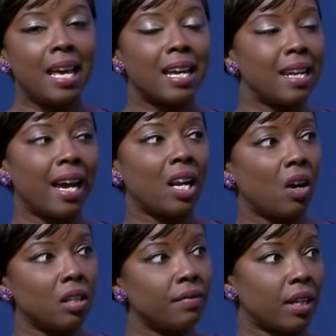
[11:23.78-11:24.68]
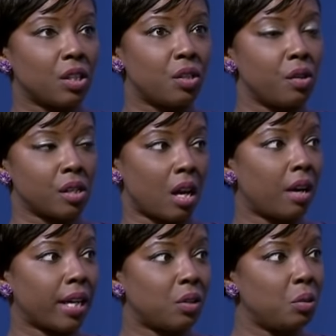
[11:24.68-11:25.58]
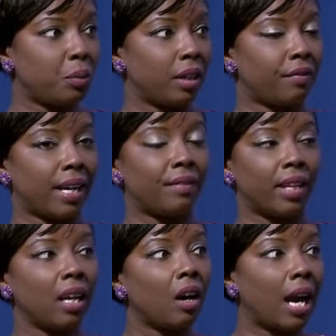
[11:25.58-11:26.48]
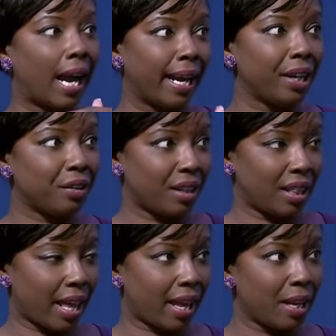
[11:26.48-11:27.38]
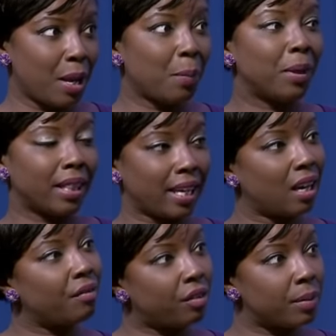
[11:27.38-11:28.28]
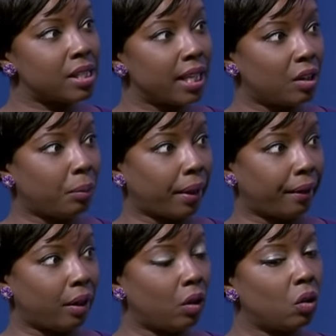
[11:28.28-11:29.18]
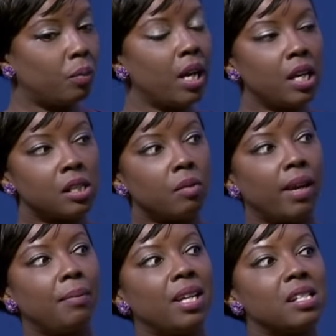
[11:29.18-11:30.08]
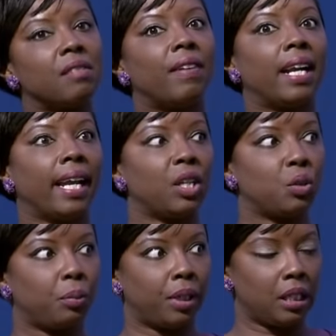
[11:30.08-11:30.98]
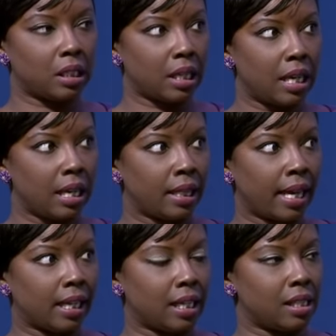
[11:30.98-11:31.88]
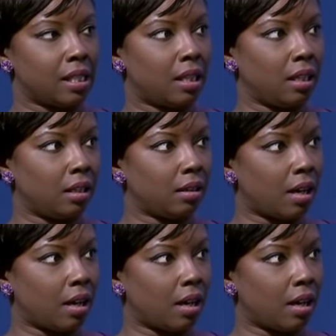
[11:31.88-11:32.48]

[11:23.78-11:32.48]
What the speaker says: And not all of our students are at 2.5. They are higher than that, but they come from a single parent home. So maybe it's the financial piece that is the